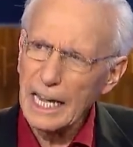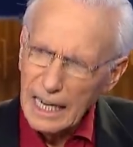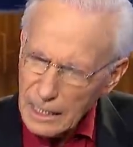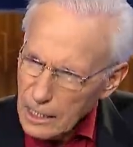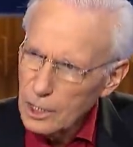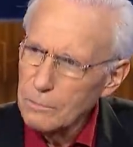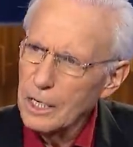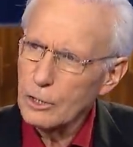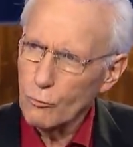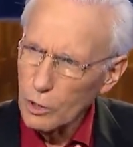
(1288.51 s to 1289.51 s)

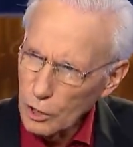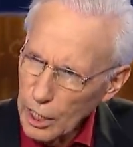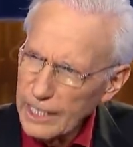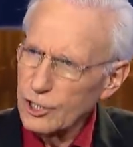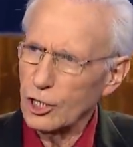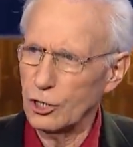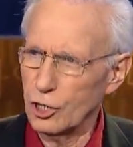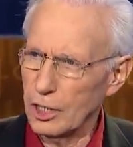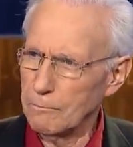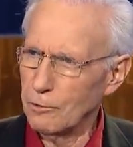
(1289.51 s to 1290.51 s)
intimate
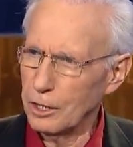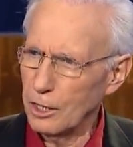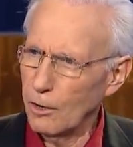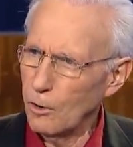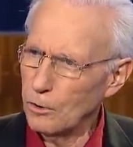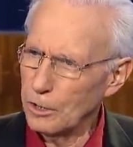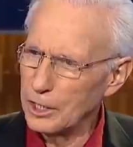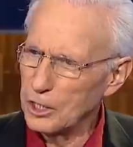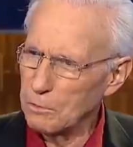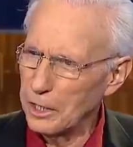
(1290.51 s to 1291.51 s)
relationship with the
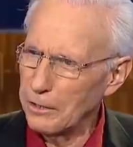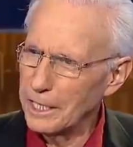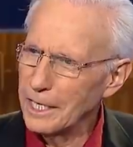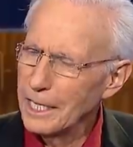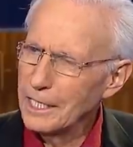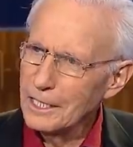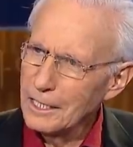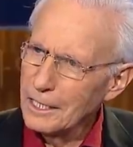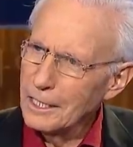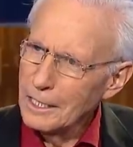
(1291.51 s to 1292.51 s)
Holy Spirit.
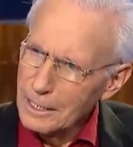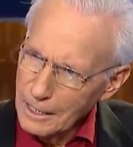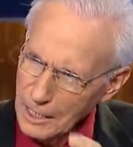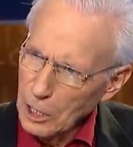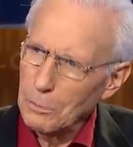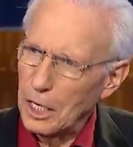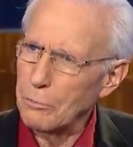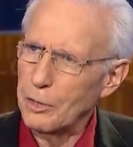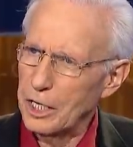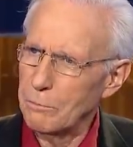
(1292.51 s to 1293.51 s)
Tell
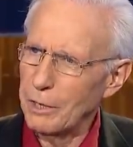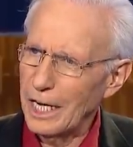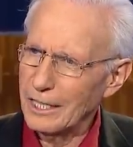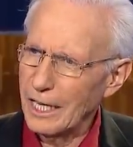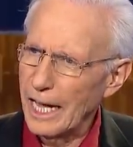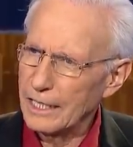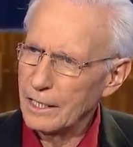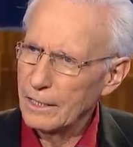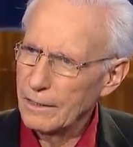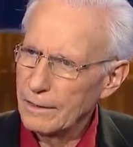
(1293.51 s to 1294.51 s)
me a bit about
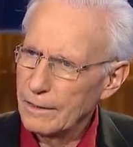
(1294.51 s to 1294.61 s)
that.